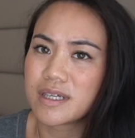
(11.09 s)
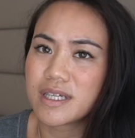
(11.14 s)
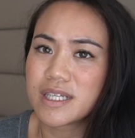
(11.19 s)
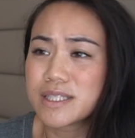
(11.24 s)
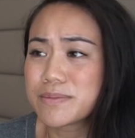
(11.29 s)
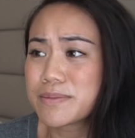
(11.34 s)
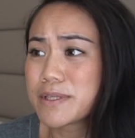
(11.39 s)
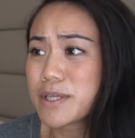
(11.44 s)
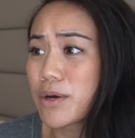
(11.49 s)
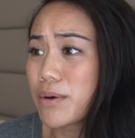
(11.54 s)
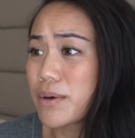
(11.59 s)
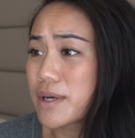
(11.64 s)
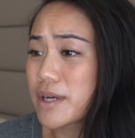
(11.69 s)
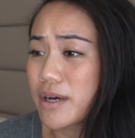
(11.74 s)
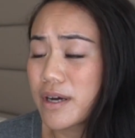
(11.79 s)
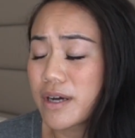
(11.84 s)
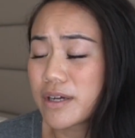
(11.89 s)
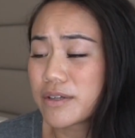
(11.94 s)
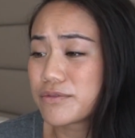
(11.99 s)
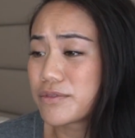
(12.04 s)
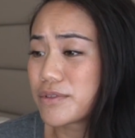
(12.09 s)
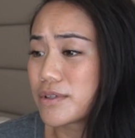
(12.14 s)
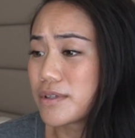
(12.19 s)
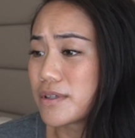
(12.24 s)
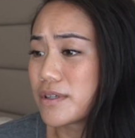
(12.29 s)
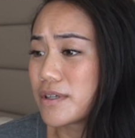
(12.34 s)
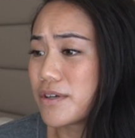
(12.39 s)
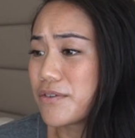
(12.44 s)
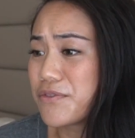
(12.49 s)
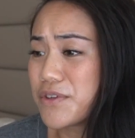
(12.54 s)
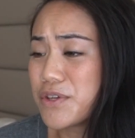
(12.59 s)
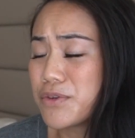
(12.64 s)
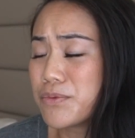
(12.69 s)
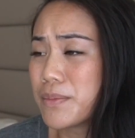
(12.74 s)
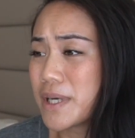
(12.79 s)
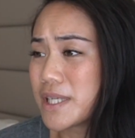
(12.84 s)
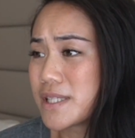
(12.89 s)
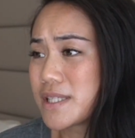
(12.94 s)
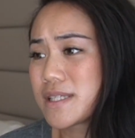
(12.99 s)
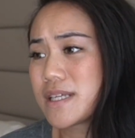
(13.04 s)
It's been going on for a few
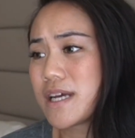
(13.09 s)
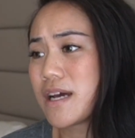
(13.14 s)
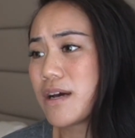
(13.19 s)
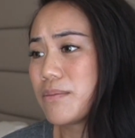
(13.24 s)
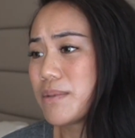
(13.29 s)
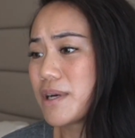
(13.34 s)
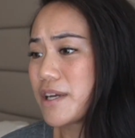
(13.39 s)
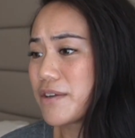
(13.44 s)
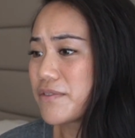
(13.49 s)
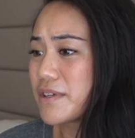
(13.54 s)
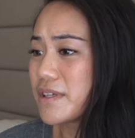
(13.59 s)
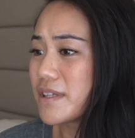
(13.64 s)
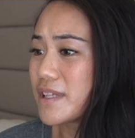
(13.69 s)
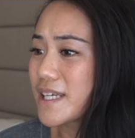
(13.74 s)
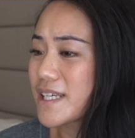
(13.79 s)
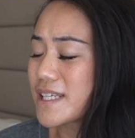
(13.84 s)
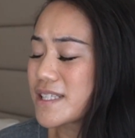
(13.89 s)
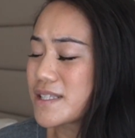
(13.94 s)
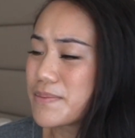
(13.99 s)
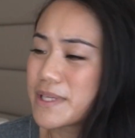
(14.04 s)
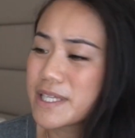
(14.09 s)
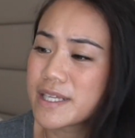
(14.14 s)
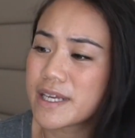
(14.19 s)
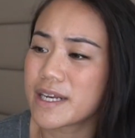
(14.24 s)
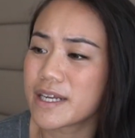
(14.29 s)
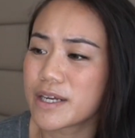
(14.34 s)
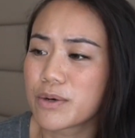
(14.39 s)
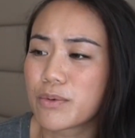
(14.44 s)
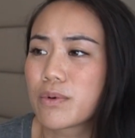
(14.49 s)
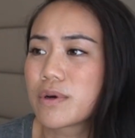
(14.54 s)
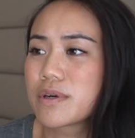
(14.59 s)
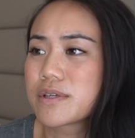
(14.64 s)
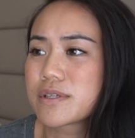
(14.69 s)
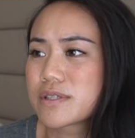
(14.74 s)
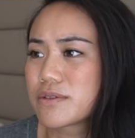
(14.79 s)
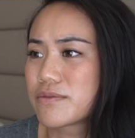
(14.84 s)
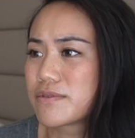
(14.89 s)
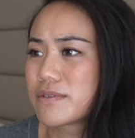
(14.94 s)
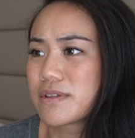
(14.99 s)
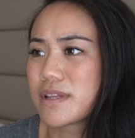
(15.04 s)
months now, but I feel like it's been getting
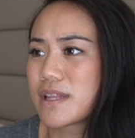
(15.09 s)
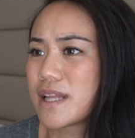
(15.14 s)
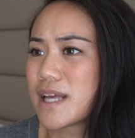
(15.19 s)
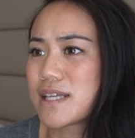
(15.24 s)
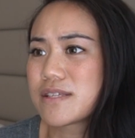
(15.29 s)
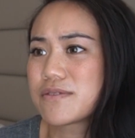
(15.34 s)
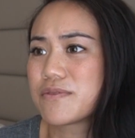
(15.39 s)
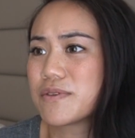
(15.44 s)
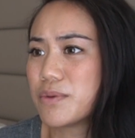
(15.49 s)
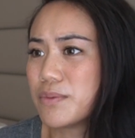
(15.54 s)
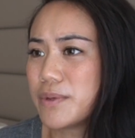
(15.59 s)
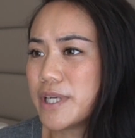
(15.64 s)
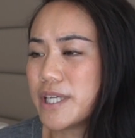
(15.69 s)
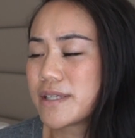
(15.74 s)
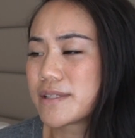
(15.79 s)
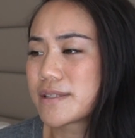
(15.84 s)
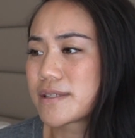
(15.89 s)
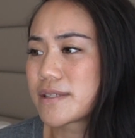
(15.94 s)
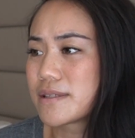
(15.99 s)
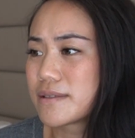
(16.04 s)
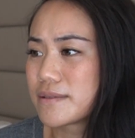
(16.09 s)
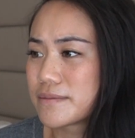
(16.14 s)
worse over the last few weeks.